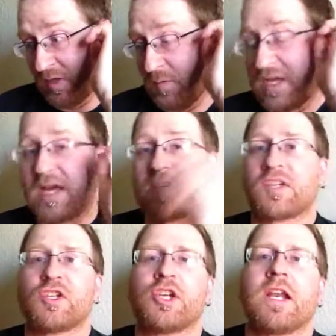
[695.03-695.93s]

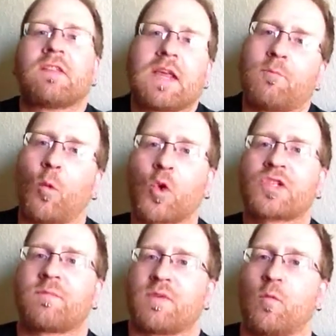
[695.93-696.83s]
because she didn't like
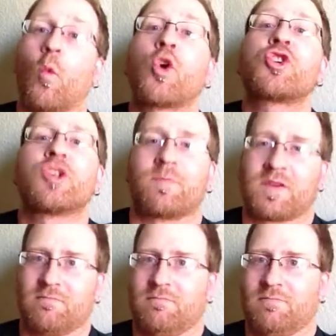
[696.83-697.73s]
worship
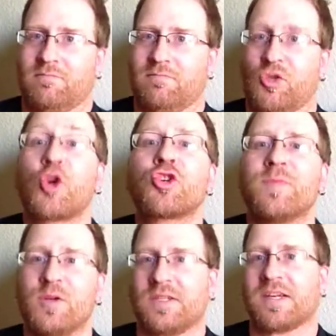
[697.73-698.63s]
church
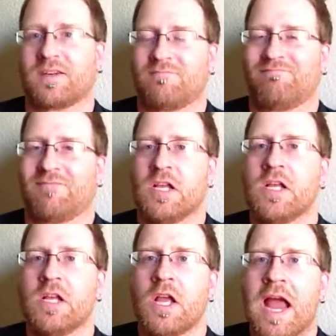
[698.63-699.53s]
music
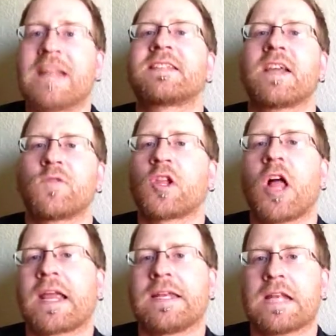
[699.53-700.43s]
at 7
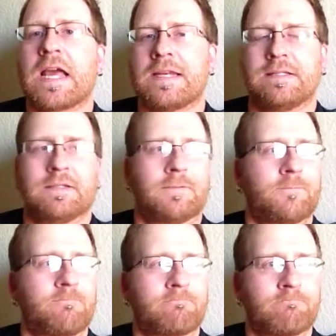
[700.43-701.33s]
o'clock at night.
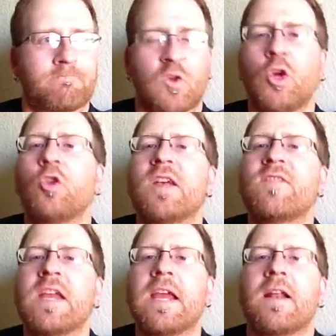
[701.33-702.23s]
You're
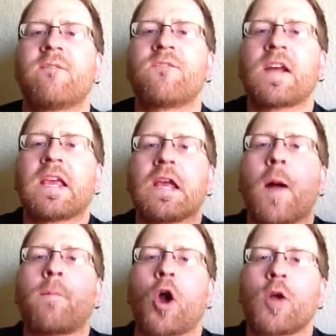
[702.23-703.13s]
living in a fucking
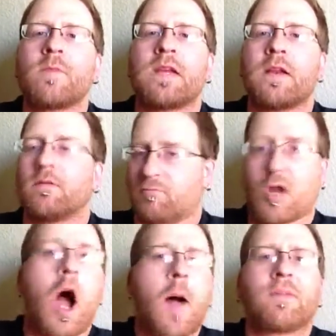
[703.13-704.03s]
apartment
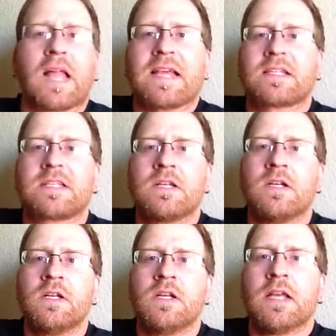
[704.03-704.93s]
complex.
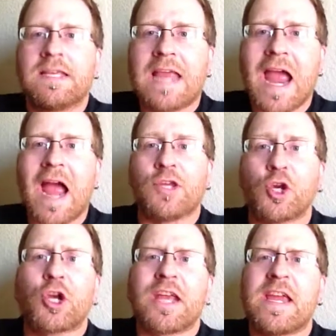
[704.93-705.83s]
Yeah,
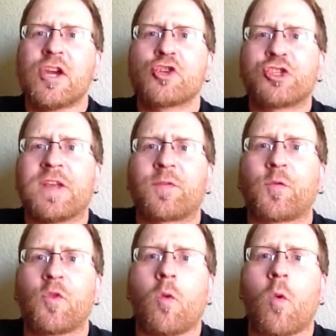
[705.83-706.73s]
you're gonna hear shit
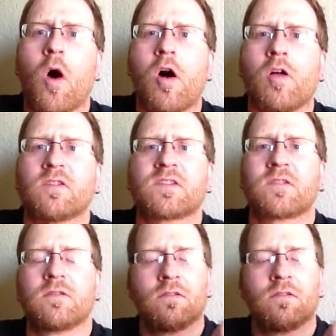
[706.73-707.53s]
through the walls.